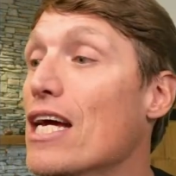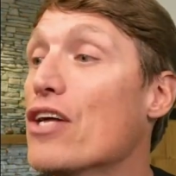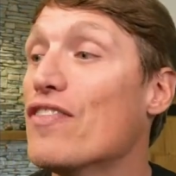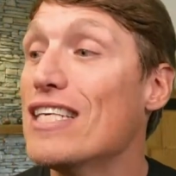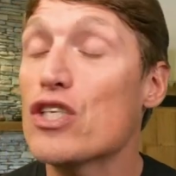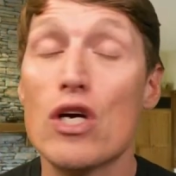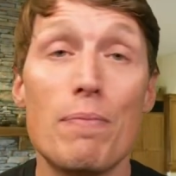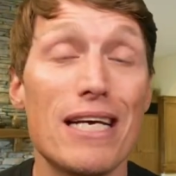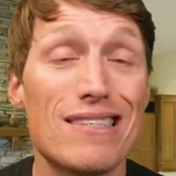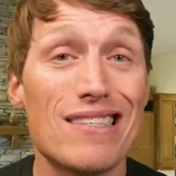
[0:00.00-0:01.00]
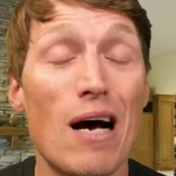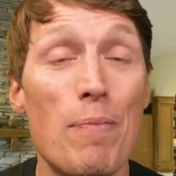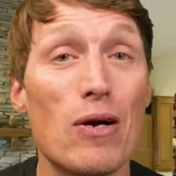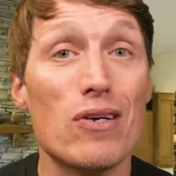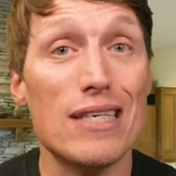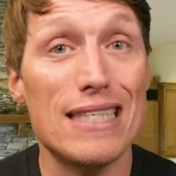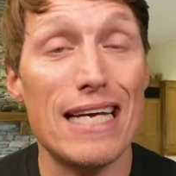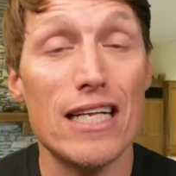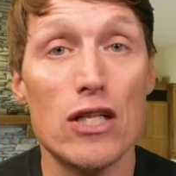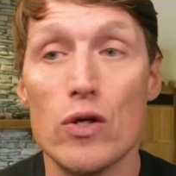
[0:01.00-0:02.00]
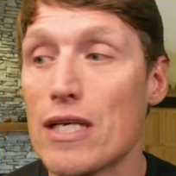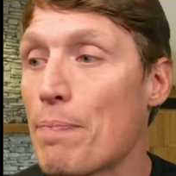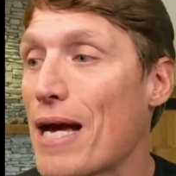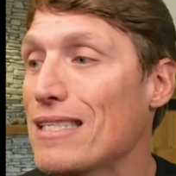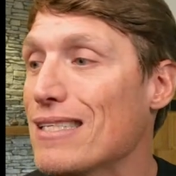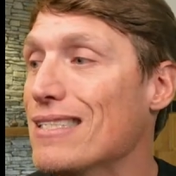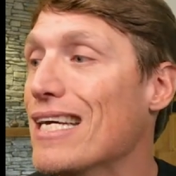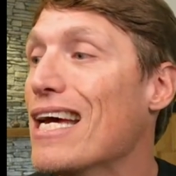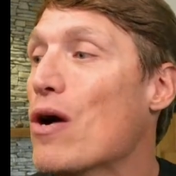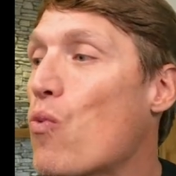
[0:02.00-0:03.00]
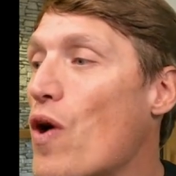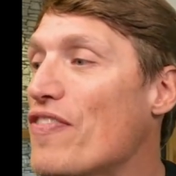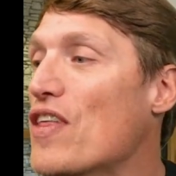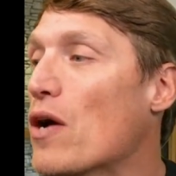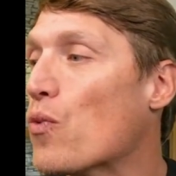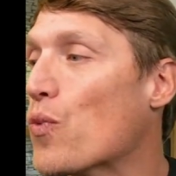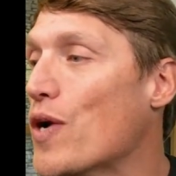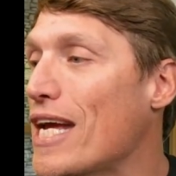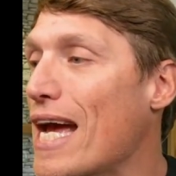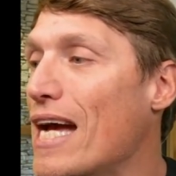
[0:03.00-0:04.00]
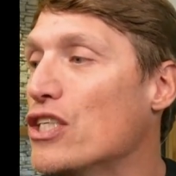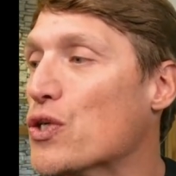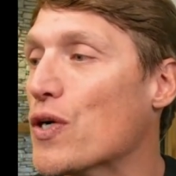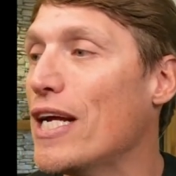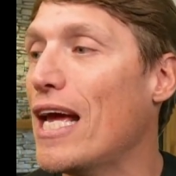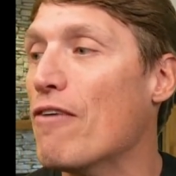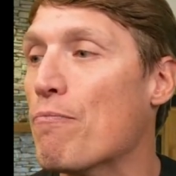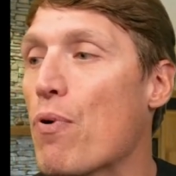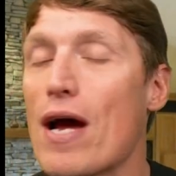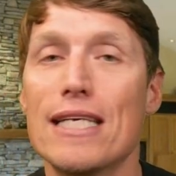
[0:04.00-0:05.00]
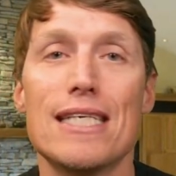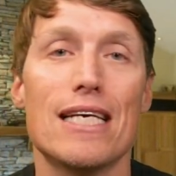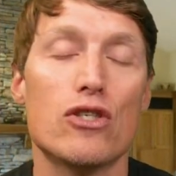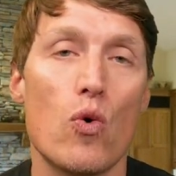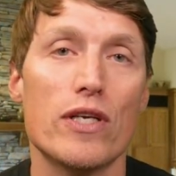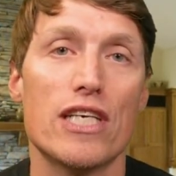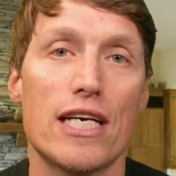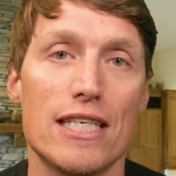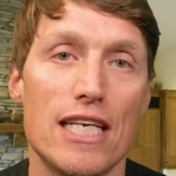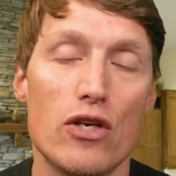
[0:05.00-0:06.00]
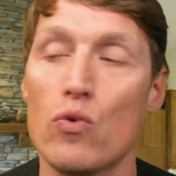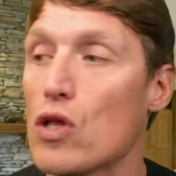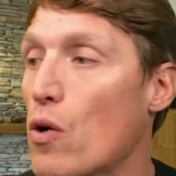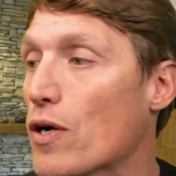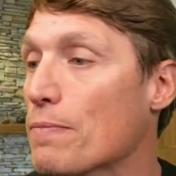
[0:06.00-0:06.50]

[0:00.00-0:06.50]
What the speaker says: this could be a stop out on a daily closing basis with a re-entry if price is going to continue lower.